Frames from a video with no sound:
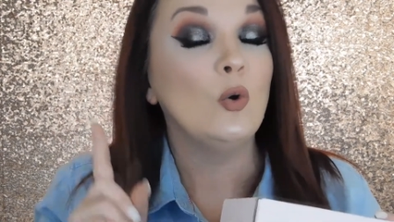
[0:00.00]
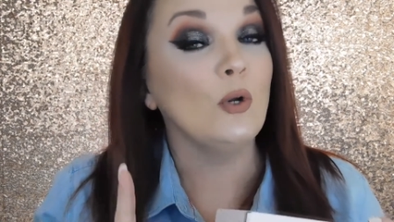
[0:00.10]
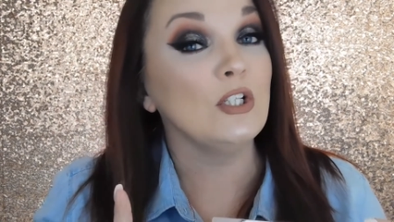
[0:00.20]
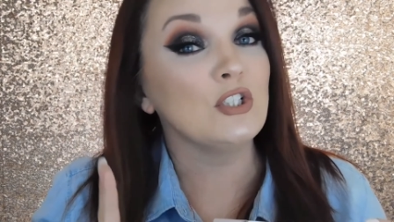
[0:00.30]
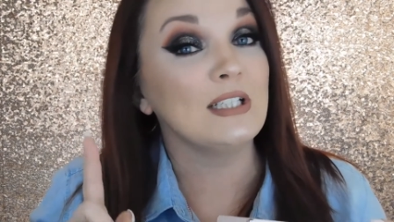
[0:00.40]

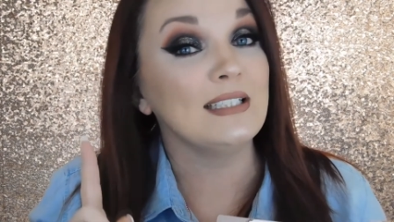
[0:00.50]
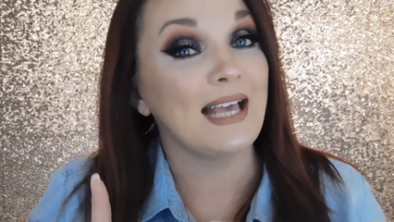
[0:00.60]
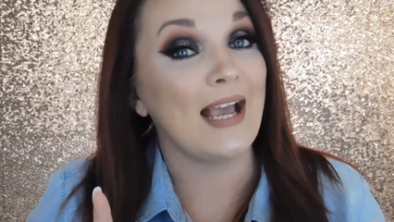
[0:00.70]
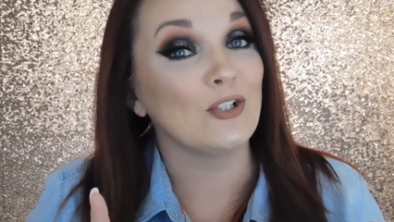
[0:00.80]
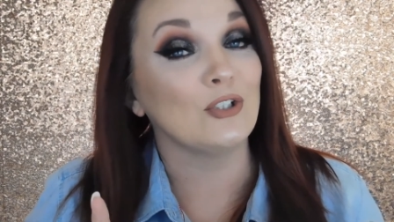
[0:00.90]
which is
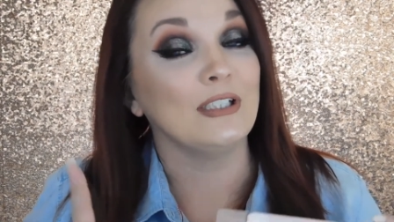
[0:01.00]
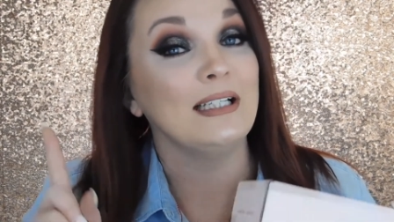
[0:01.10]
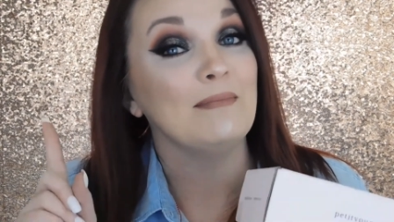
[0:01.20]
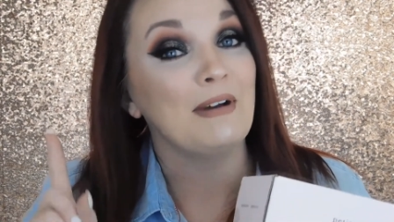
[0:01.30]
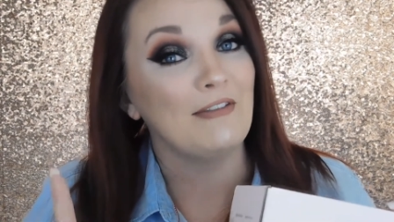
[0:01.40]

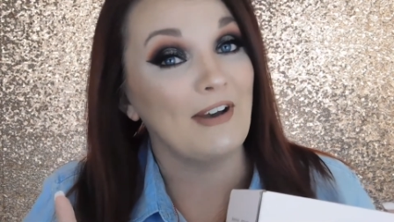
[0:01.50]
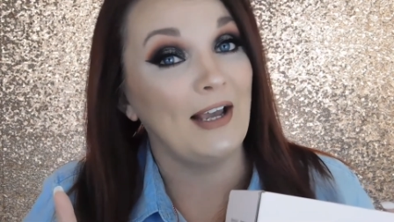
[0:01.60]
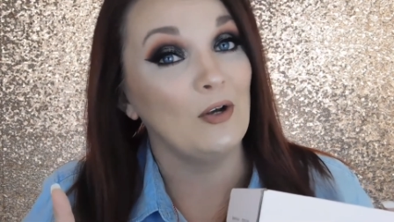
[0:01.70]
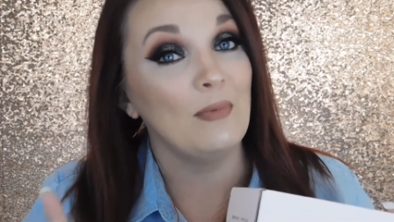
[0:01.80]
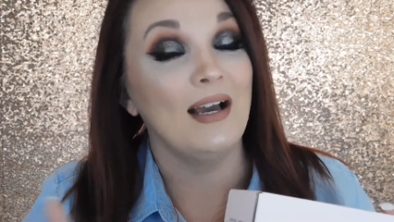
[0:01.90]
actually my
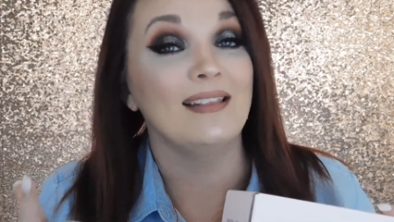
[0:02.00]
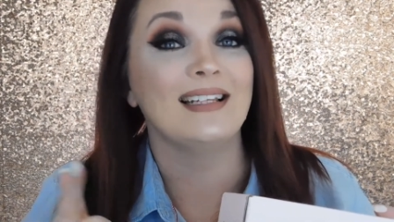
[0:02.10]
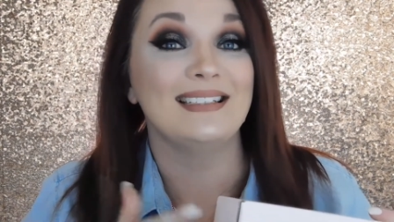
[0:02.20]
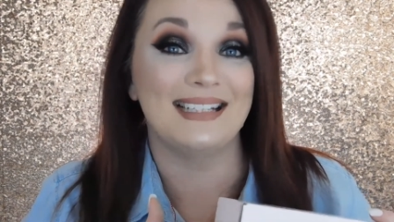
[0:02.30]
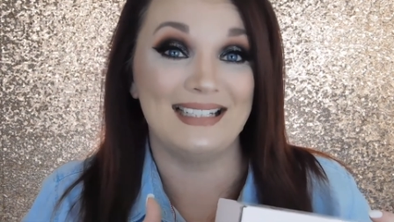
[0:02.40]
final month
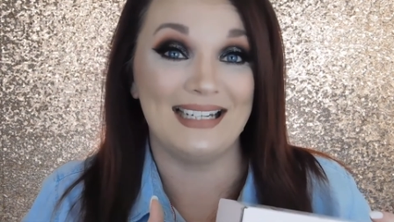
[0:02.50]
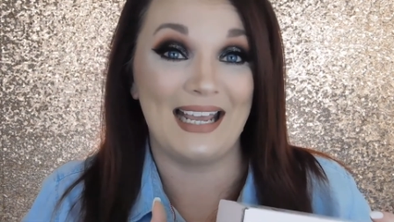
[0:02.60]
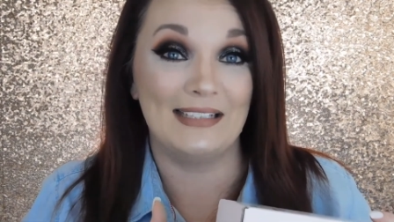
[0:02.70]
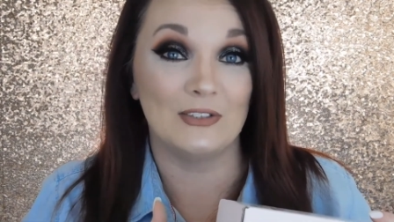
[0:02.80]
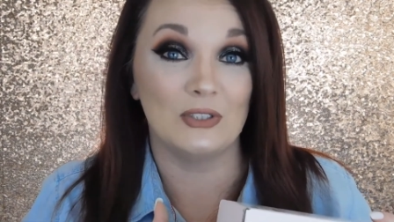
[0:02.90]
because I did
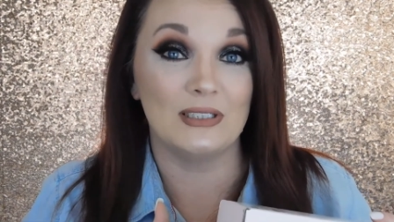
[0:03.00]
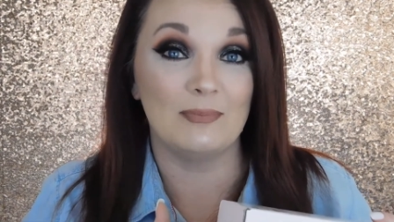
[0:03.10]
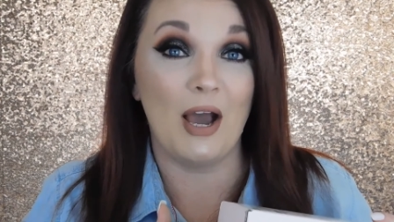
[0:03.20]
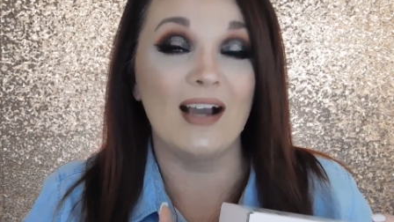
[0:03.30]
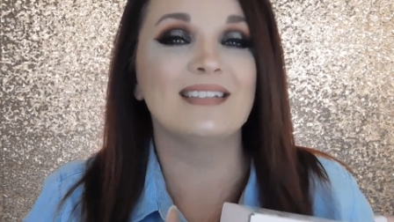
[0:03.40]
cancel this
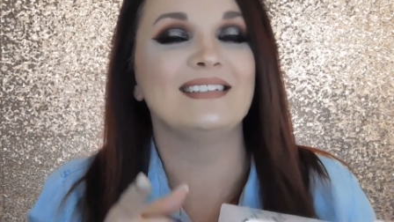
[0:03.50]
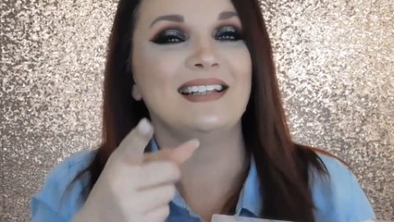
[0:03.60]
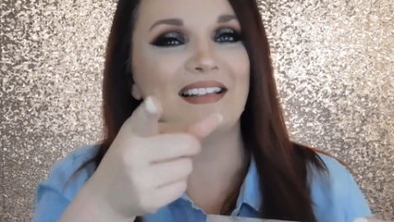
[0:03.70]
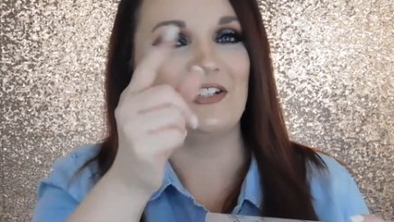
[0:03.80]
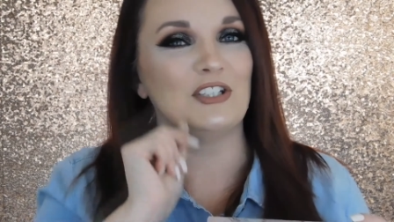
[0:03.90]
box,
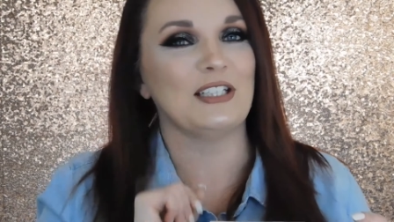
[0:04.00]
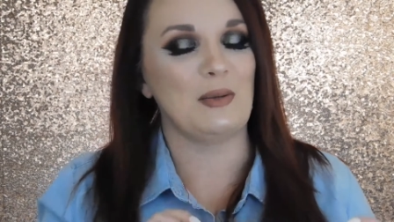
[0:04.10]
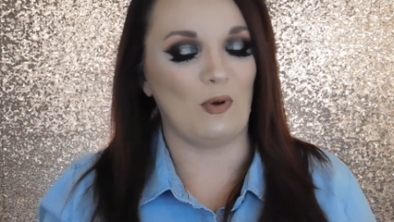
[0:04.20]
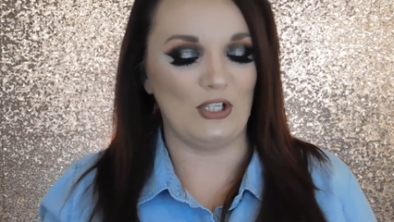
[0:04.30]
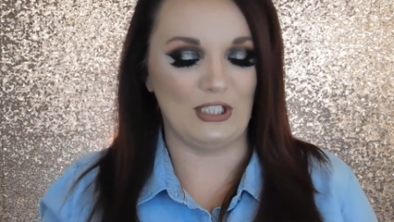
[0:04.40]
then just
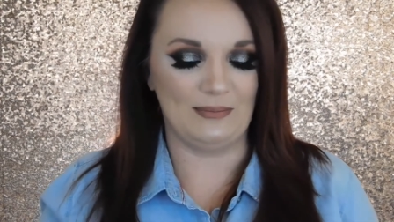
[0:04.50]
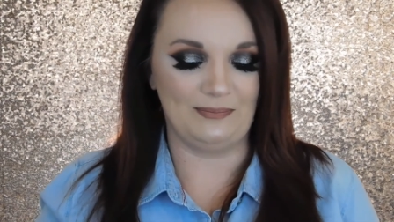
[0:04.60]
keep watching.